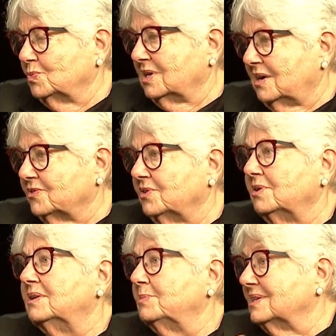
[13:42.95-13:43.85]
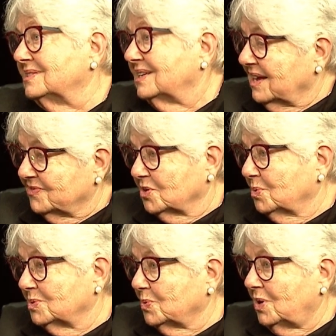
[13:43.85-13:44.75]
would cover, because they'd have to go
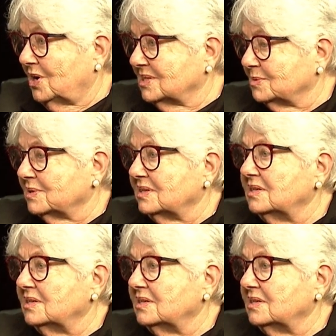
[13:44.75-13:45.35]
into a hospital.